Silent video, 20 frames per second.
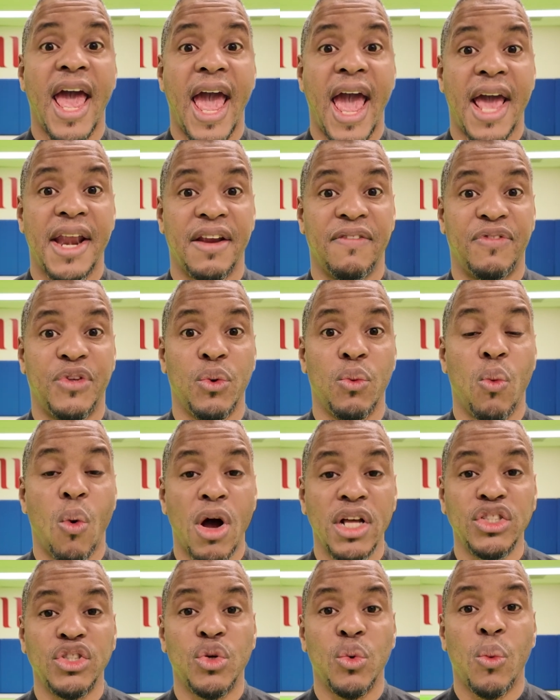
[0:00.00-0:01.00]
and if you
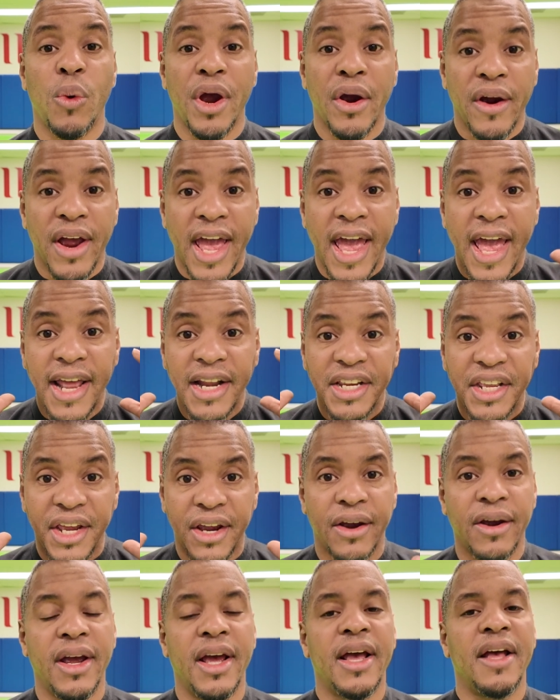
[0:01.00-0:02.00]
want to wear a
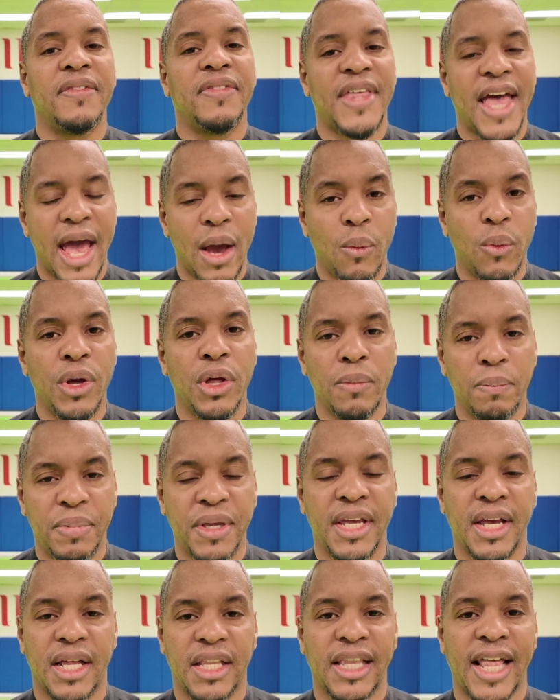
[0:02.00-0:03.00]
headgear, that will
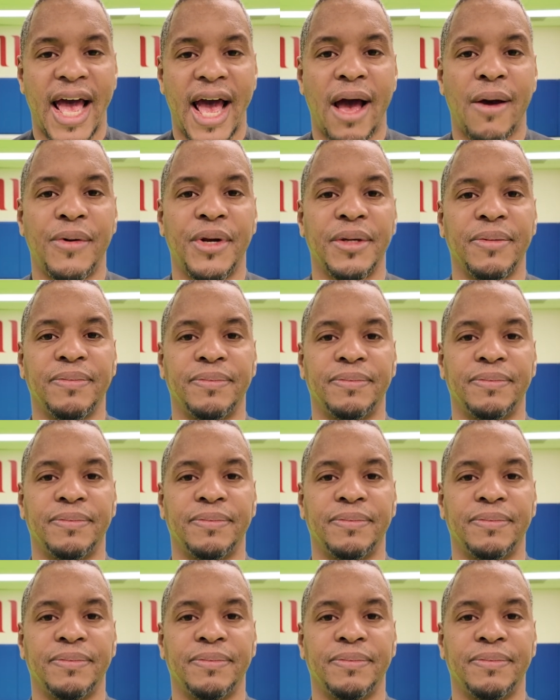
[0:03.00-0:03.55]
be allowed.